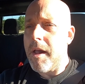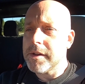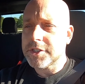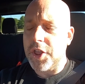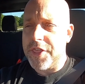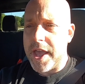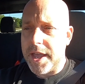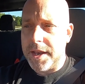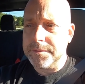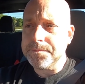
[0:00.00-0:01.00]
So
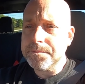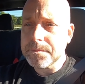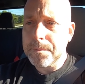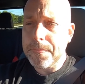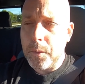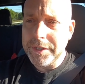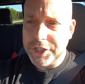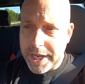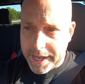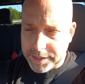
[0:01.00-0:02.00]
then we
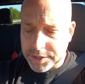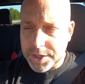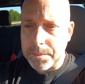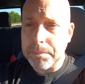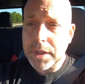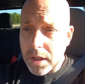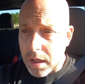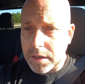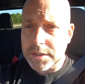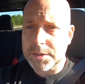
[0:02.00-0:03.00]
changed the
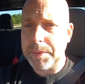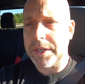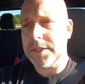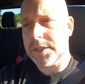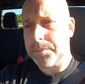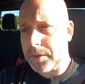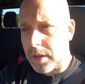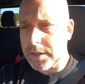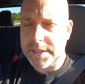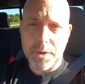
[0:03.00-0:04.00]
plugs because the
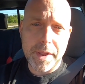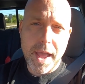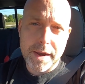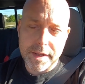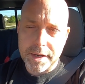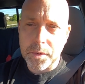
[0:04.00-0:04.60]
plugs that we had in it